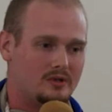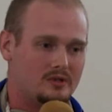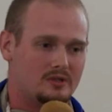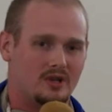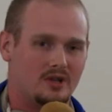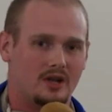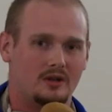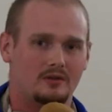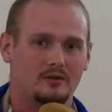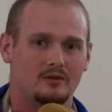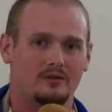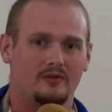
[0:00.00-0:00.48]

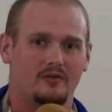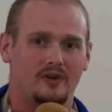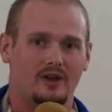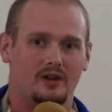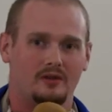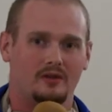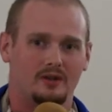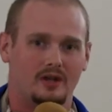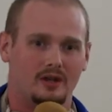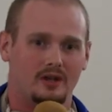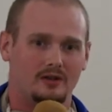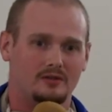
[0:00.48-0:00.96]
standard
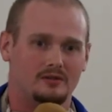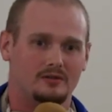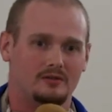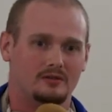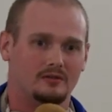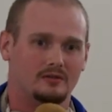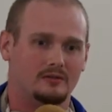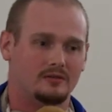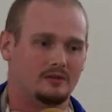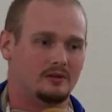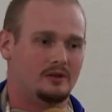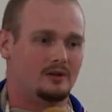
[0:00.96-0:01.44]

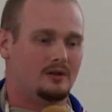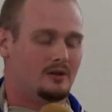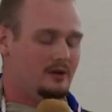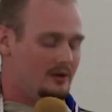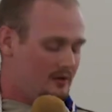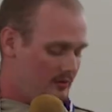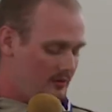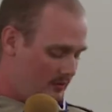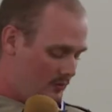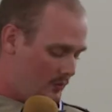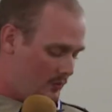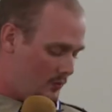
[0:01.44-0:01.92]
foundation.
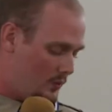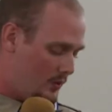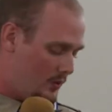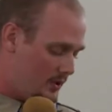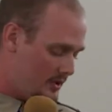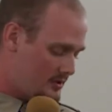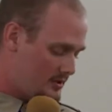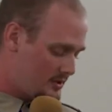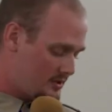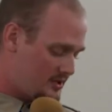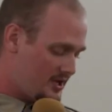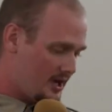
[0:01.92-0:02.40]

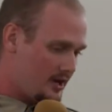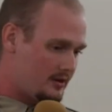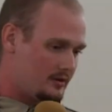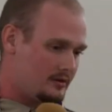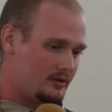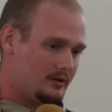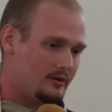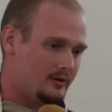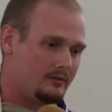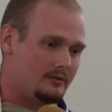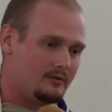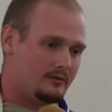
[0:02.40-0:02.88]
One
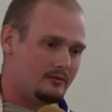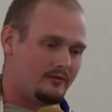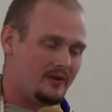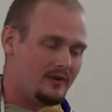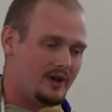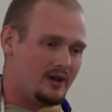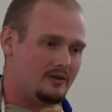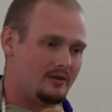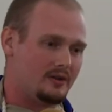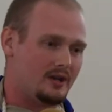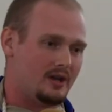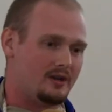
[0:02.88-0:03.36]
standard
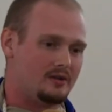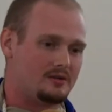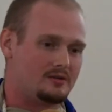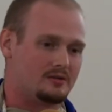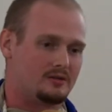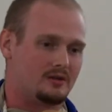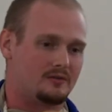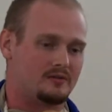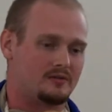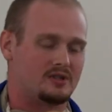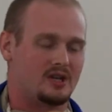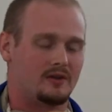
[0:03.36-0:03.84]

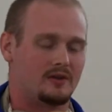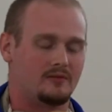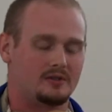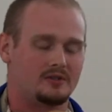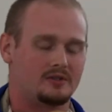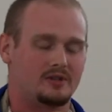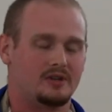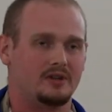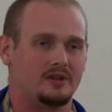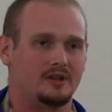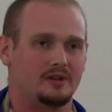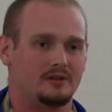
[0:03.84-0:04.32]
foundation of
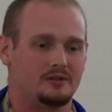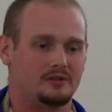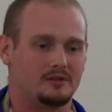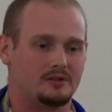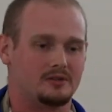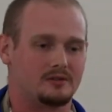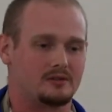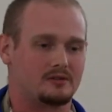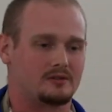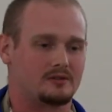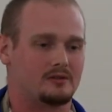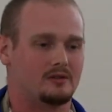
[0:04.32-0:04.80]
17
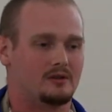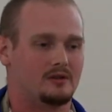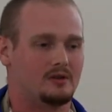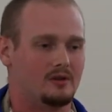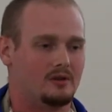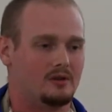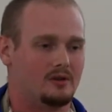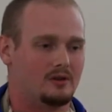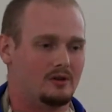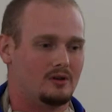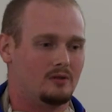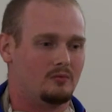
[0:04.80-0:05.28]
inches
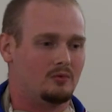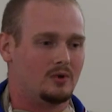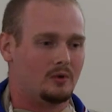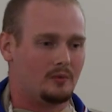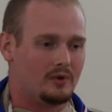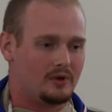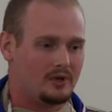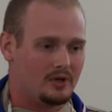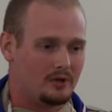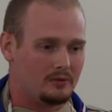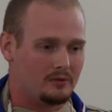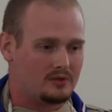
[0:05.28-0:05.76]
of what
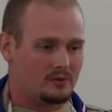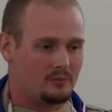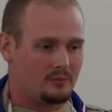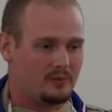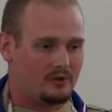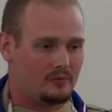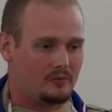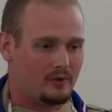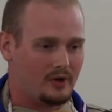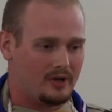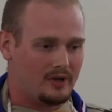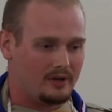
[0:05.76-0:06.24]
we know to
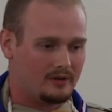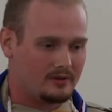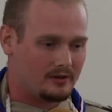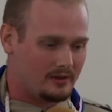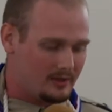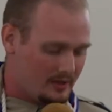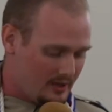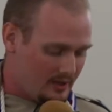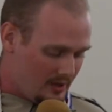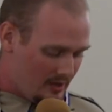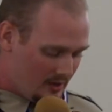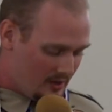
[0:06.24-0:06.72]
be right.
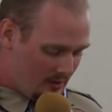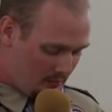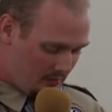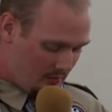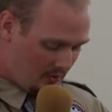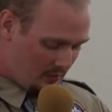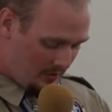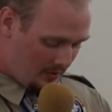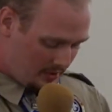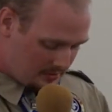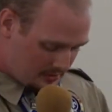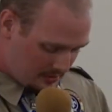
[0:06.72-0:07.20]

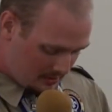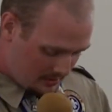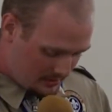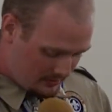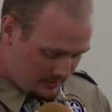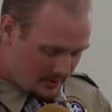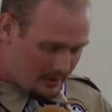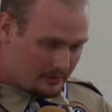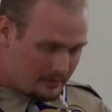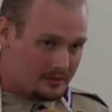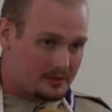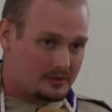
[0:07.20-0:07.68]
But what you
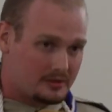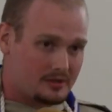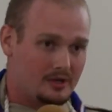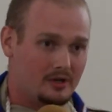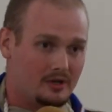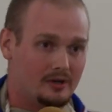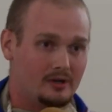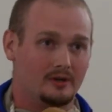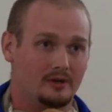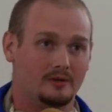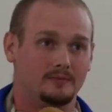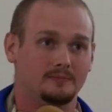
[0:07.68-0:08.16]
notice
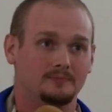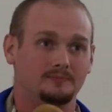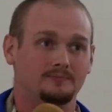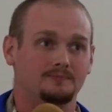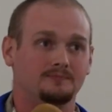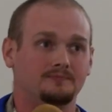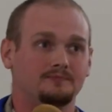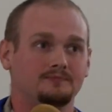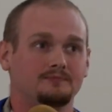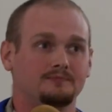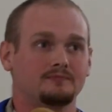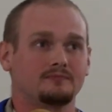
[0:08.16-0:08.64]
here,
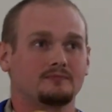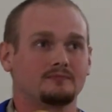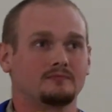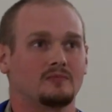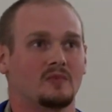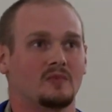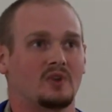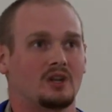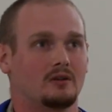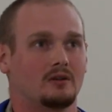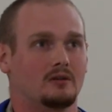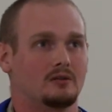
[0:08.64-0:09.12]

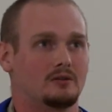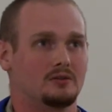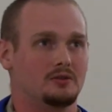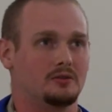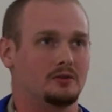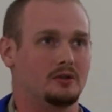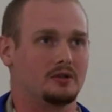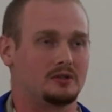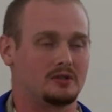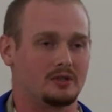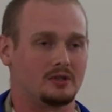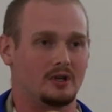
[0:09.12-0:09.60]

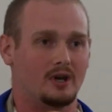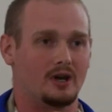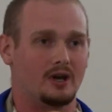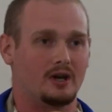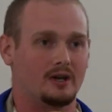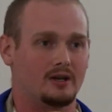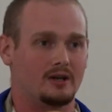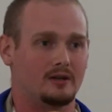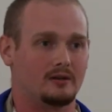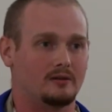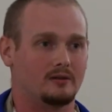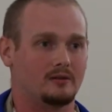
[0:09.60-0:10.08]
duty to
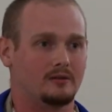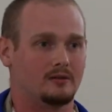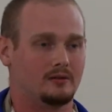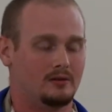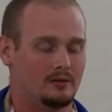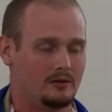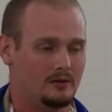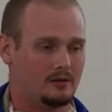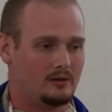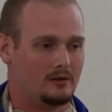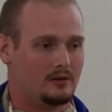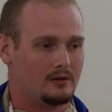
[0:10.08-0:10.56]
God,
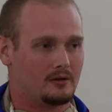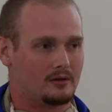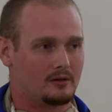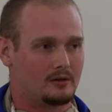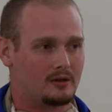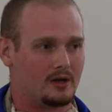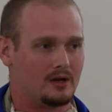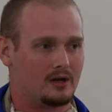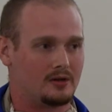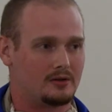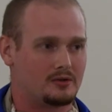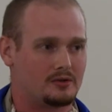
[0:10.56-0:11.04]

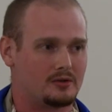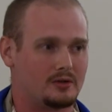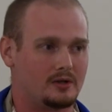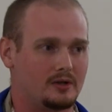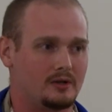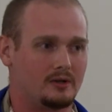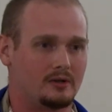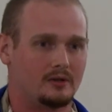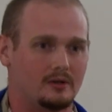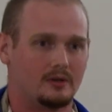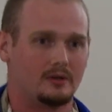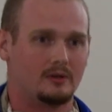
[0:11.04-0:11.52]

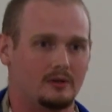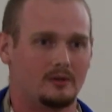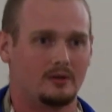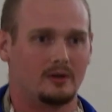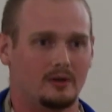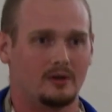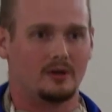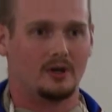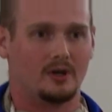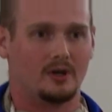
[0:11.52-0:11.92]
country, and